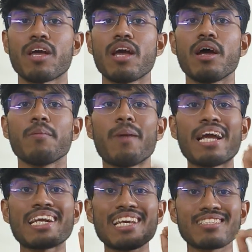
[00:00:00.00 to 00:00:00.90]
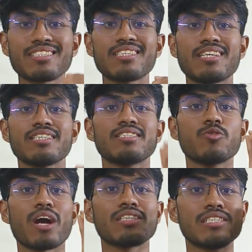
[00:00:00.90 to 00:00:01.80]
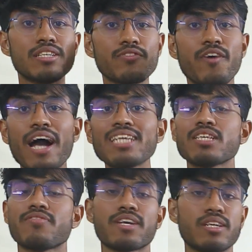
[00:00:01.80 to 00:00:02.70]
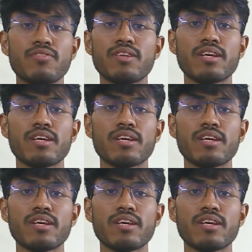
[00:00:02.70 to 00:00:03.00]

By test series, you can revise effectively.